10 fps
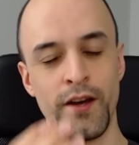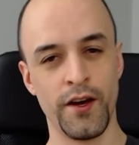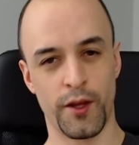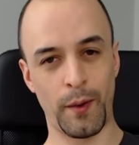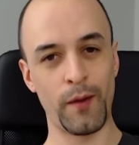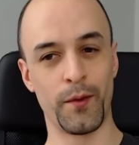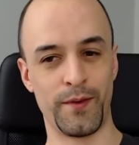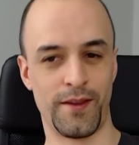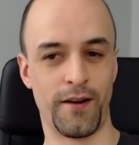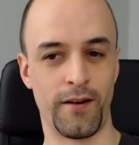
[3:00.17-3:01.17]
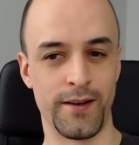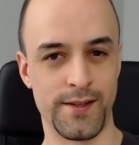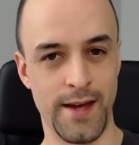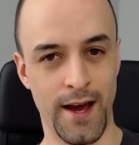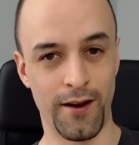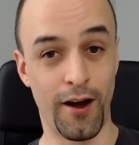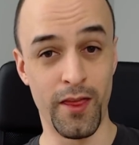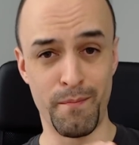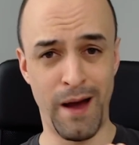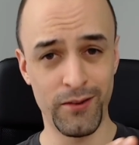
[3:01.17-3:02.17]
The problem there is that on
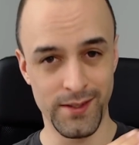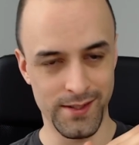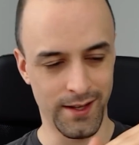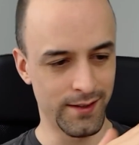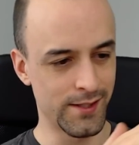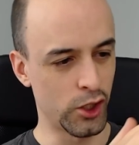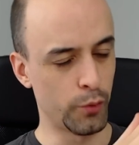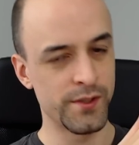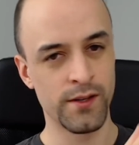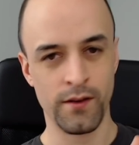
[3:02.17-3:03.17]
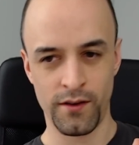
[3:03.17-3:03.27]
the mountainside slopes,